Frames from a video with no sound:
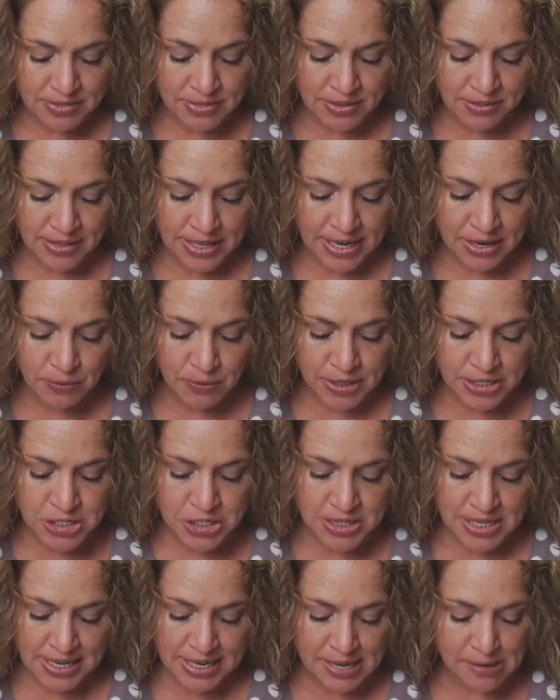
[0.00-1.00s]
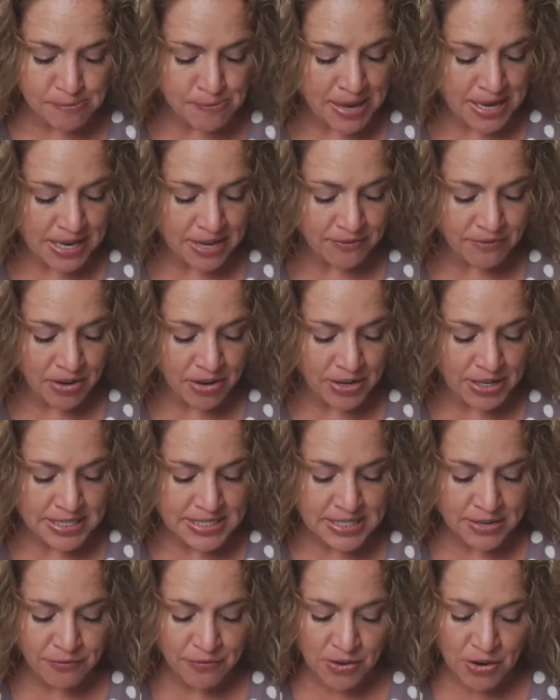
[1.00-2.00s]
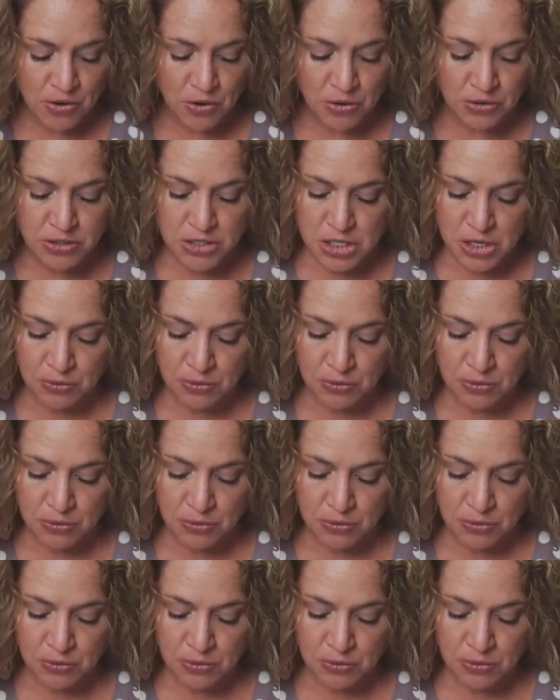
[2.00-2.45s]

in the language that can make it very difficult